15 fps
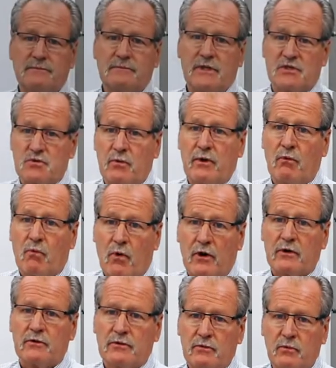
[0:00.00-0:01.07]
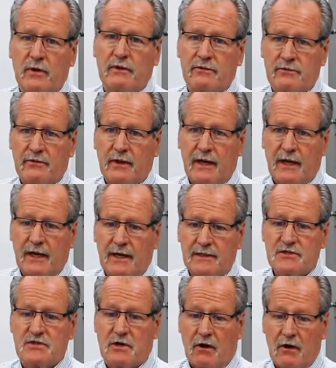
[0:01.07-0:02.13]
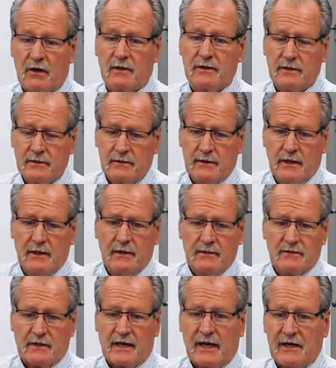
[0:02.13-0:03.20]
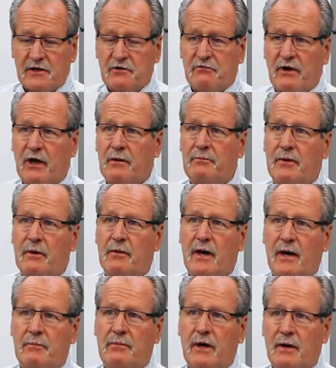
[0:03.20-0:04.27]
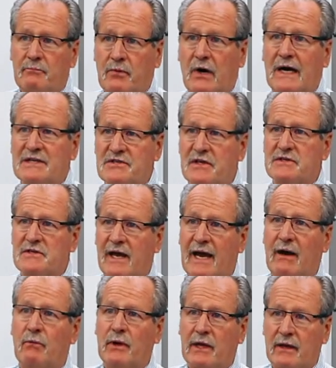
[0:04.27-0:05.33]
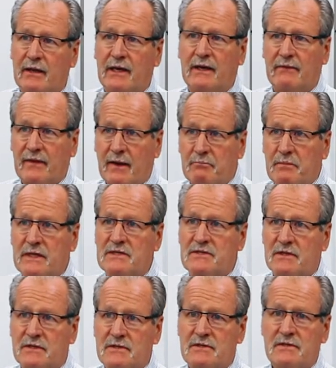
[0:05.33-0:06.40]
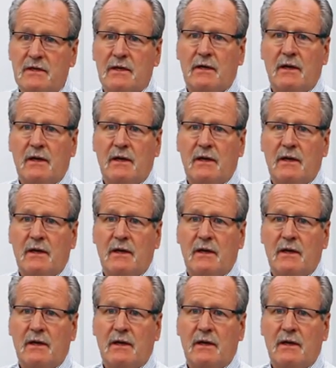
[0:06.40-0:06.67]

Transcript: as we worked with uh, Scarlett, to kind of develop a, a, a process of how we could get in that business.